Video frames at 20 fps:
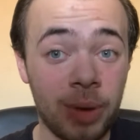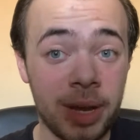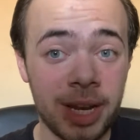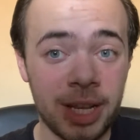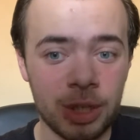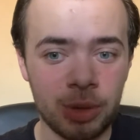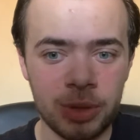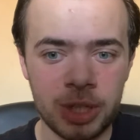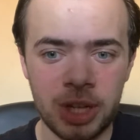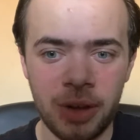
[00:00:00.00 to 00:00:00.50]

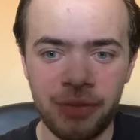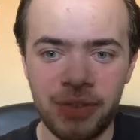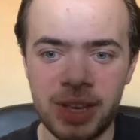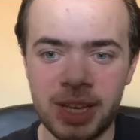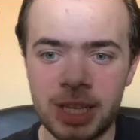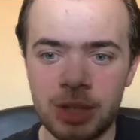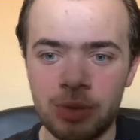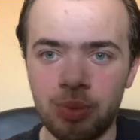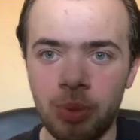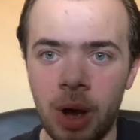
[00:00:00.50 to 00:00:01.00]
winners, which I
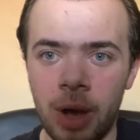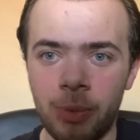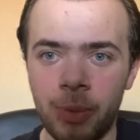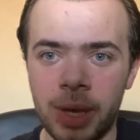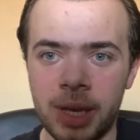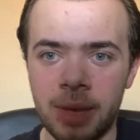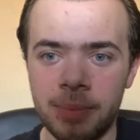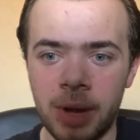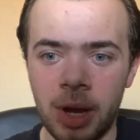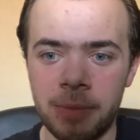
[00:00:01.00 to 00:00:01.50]
think is why
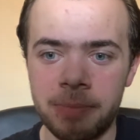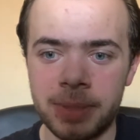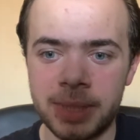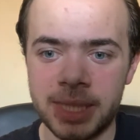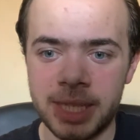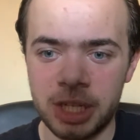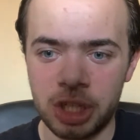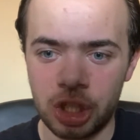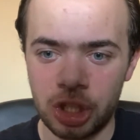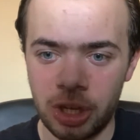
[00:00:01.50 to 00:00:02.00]
Wycombe are in
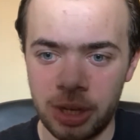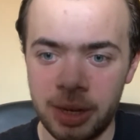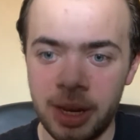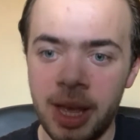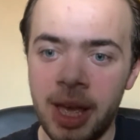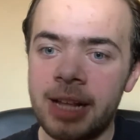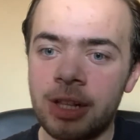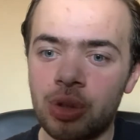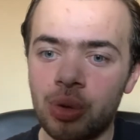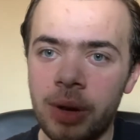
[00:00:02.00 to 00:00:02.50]
position.
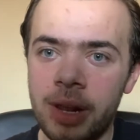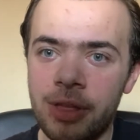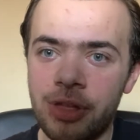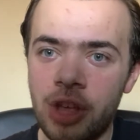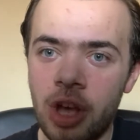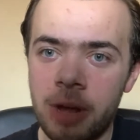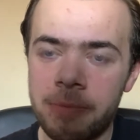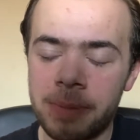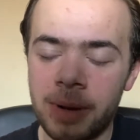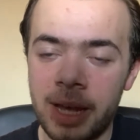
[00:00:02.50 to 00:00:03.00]
In
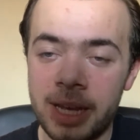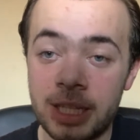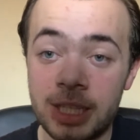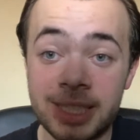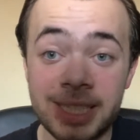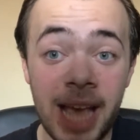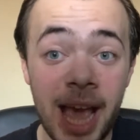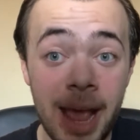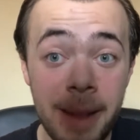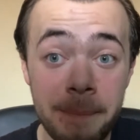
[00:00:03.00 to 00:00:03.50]
23rd place,
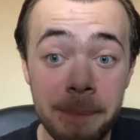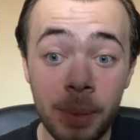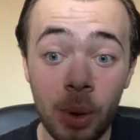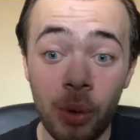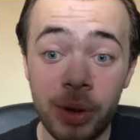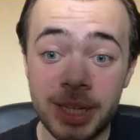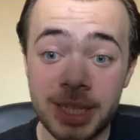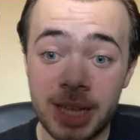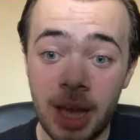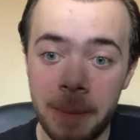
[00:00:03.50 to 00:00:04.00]
10
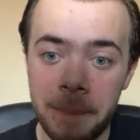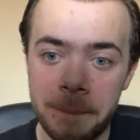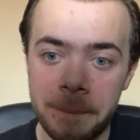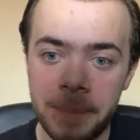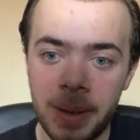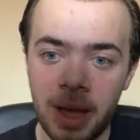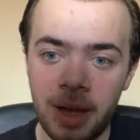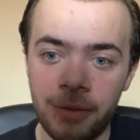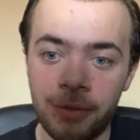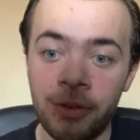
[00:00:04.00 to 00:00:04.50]
points
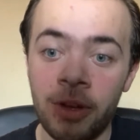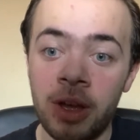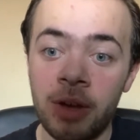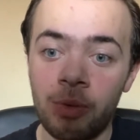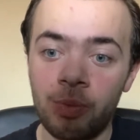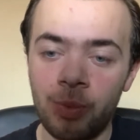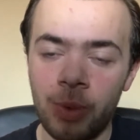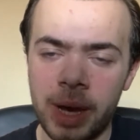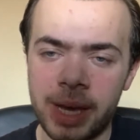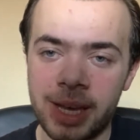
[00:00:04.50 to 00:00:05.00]
above
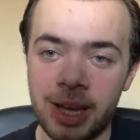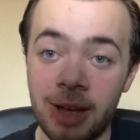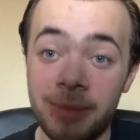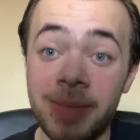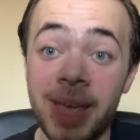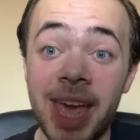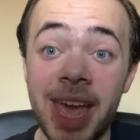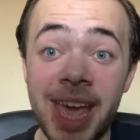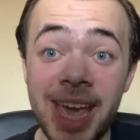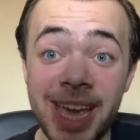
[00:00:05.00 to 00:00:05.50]

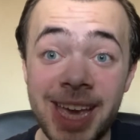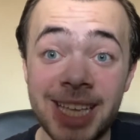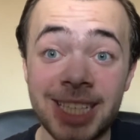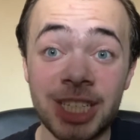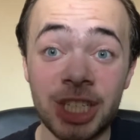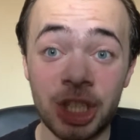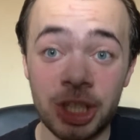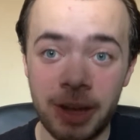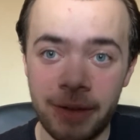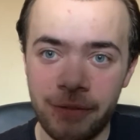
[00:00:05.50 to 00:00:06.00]
Wycombe
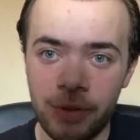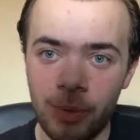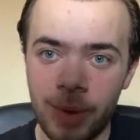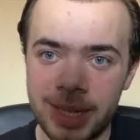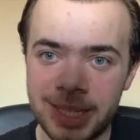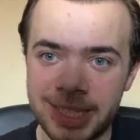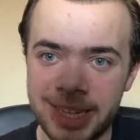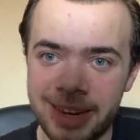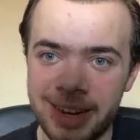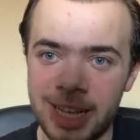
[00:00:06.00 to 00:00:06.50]
is Sheffield
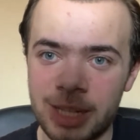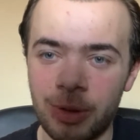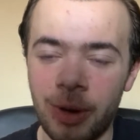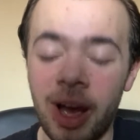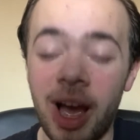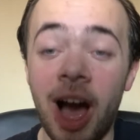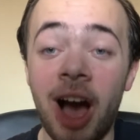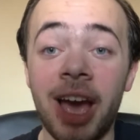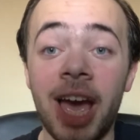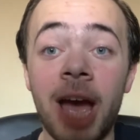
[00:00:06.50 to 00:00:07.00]
Wednesday. That's
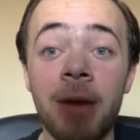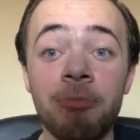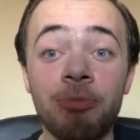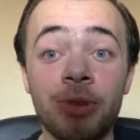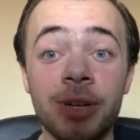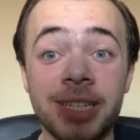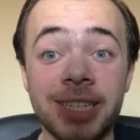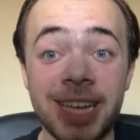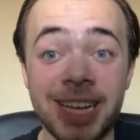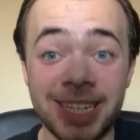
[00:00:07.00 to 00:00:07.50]
why I am
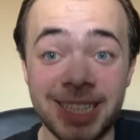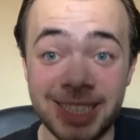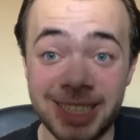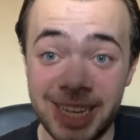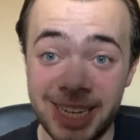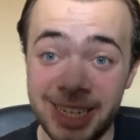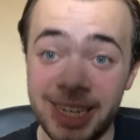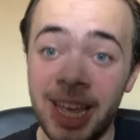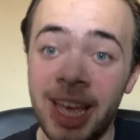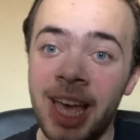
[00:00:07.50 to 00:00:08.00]

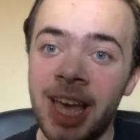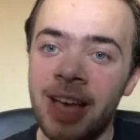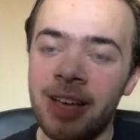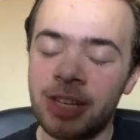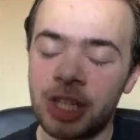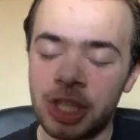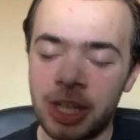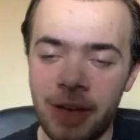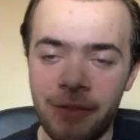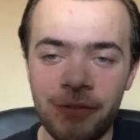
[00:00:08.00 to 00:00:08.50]
predicting
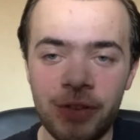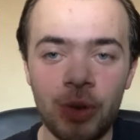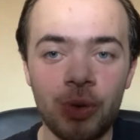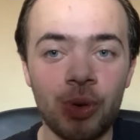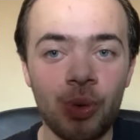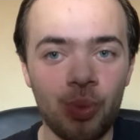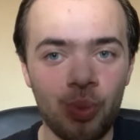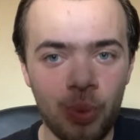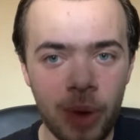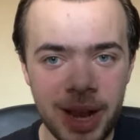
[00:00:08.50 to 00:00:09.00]

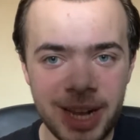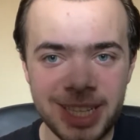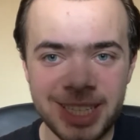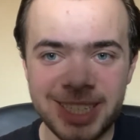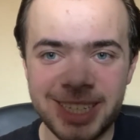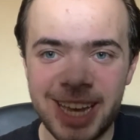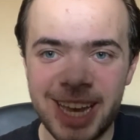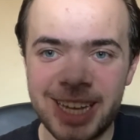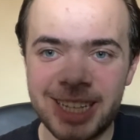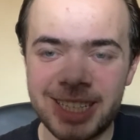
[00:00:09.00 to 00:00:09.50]
Sheffield
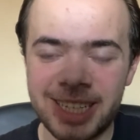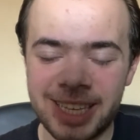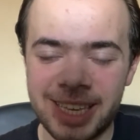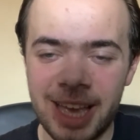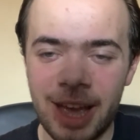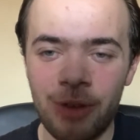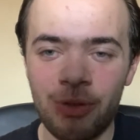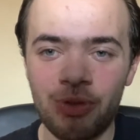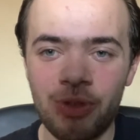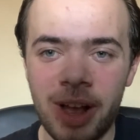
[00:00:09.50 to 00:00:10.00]
Wednesday to
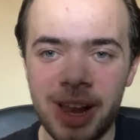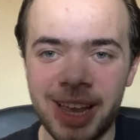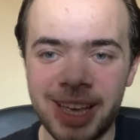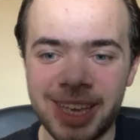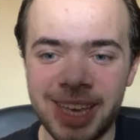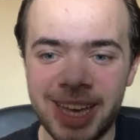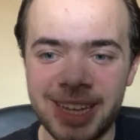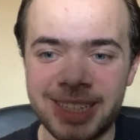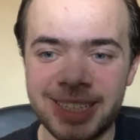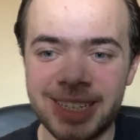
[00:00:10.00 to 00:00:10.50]
get
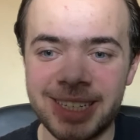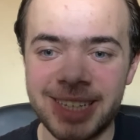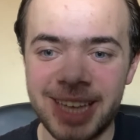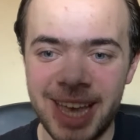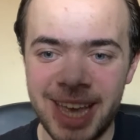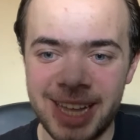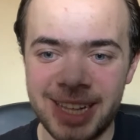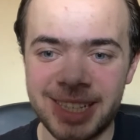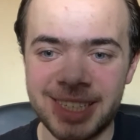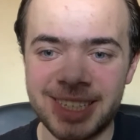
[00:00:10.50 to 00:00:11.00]
relegated
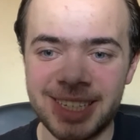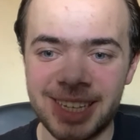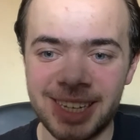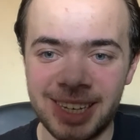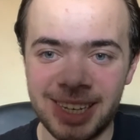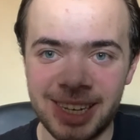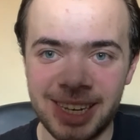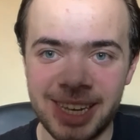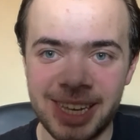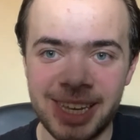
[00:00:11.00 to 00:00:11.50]
into
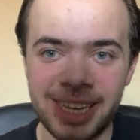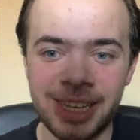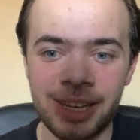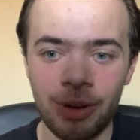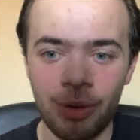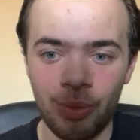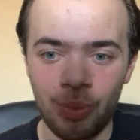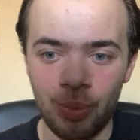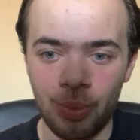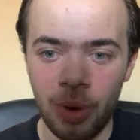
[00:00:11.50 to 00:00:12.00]
League
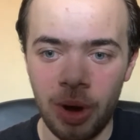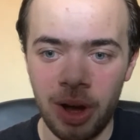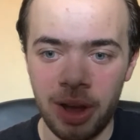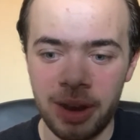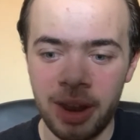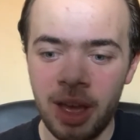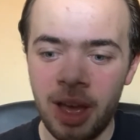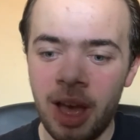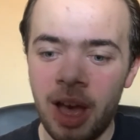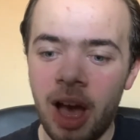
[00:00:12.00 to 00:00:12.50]

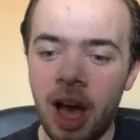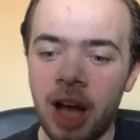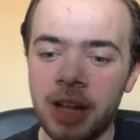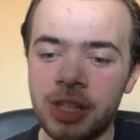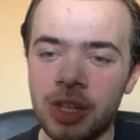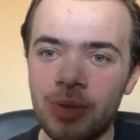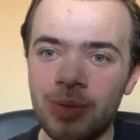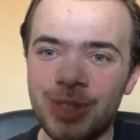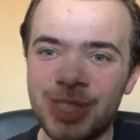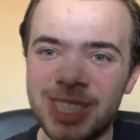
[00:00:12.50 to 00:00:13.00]
One. I
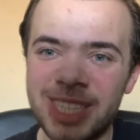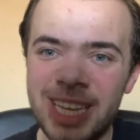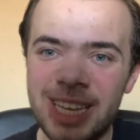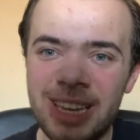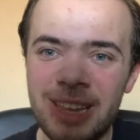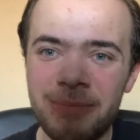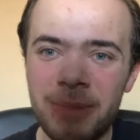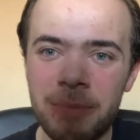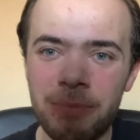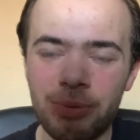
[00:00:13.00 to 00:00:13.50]
don't
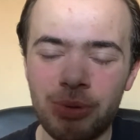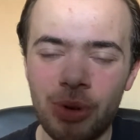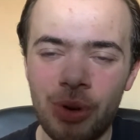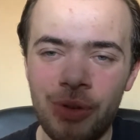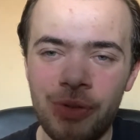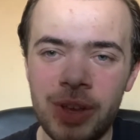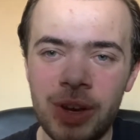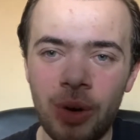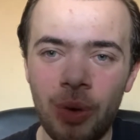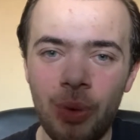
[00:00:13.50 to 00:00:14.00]
see them
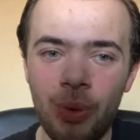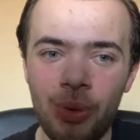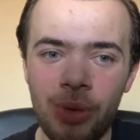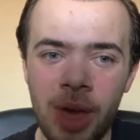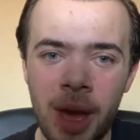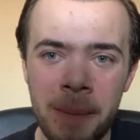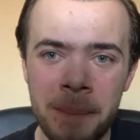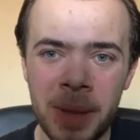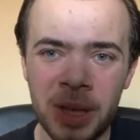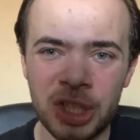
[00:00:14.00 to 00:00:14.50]
improving all
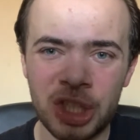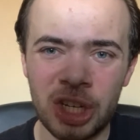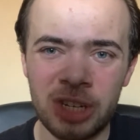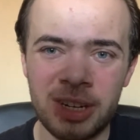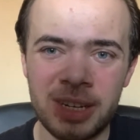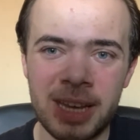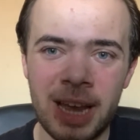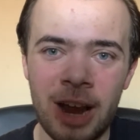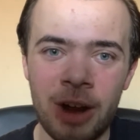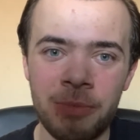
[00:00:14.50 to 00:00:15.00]
that much
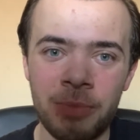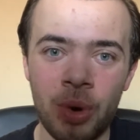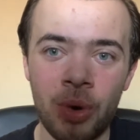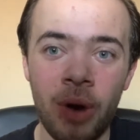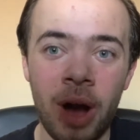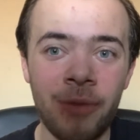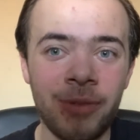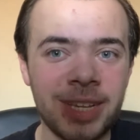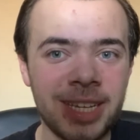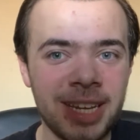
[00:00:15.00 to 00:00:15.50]
under Darren
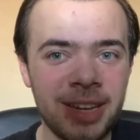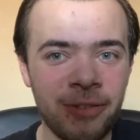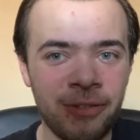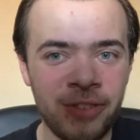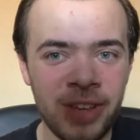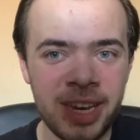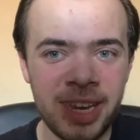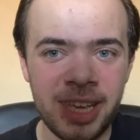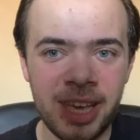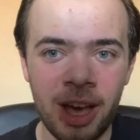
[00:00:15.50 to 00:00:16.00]
Moore. And we did a
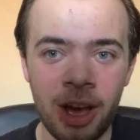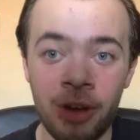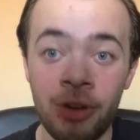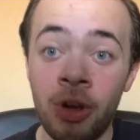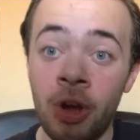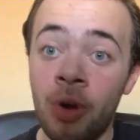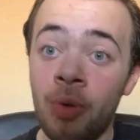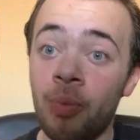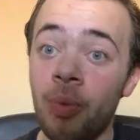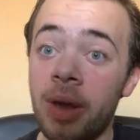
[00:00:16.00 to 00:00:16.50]
video
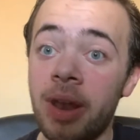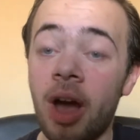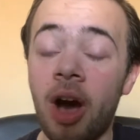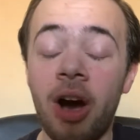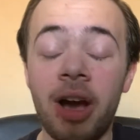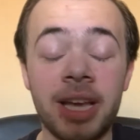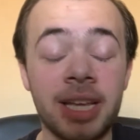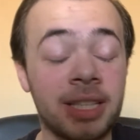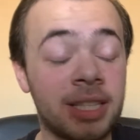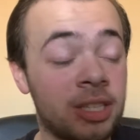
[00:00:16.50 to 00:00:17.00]
when
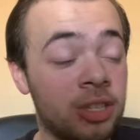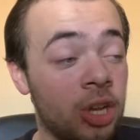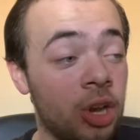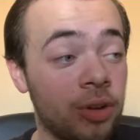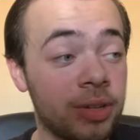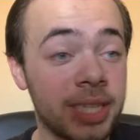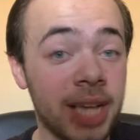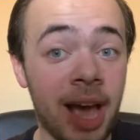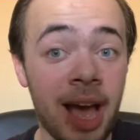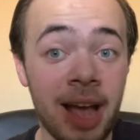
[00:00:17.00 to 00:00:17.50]
I
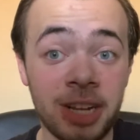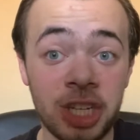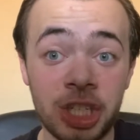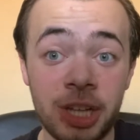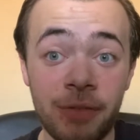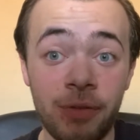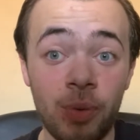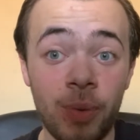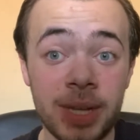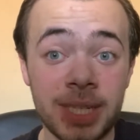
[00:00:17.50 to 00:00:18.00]
looked at
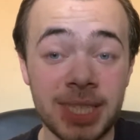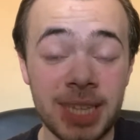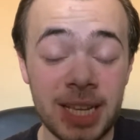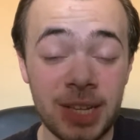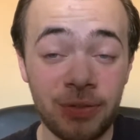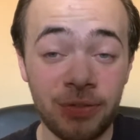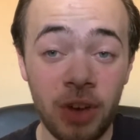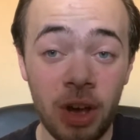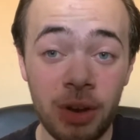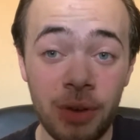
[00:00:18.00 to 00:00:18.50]
Sheffield
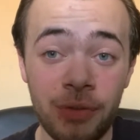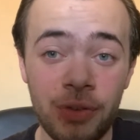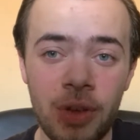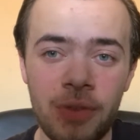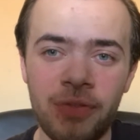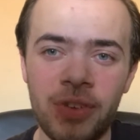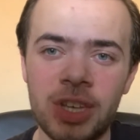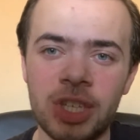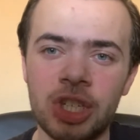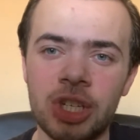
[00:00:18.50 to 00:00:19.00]
Wednesday's final
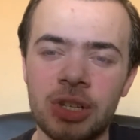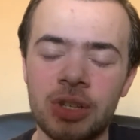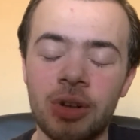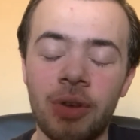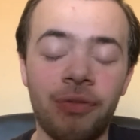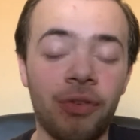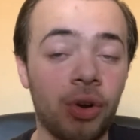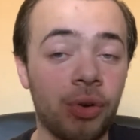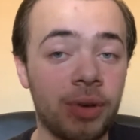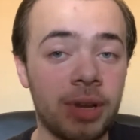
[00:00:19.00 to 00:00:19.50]
few fixtures
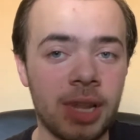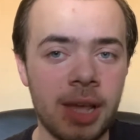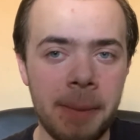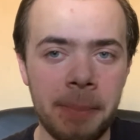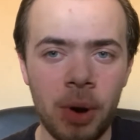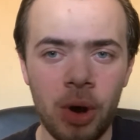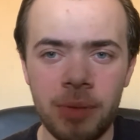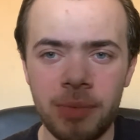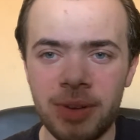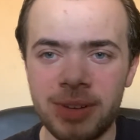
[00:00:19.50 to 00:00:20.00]
following the
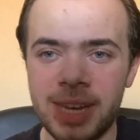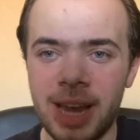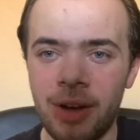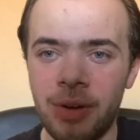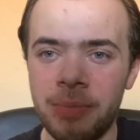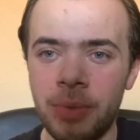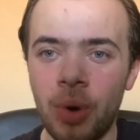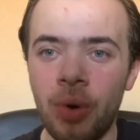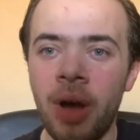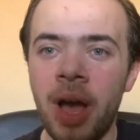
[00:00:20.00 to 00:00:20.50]
appointment of
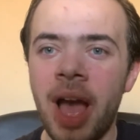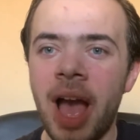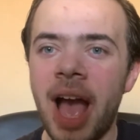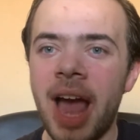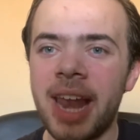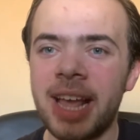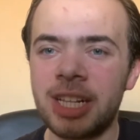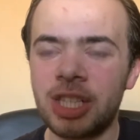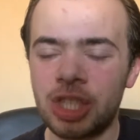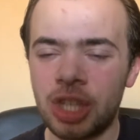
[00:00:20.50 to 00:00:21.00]
Darren Moore,
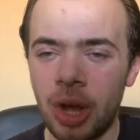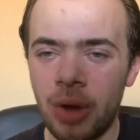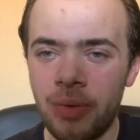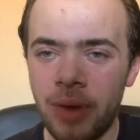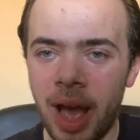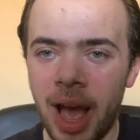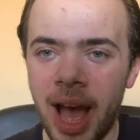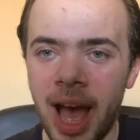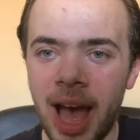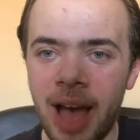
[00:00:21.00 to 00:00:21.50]
and they
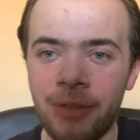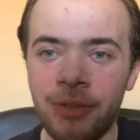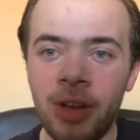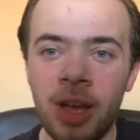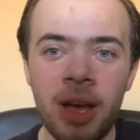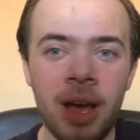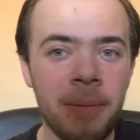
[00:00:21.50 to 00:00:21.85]
don't have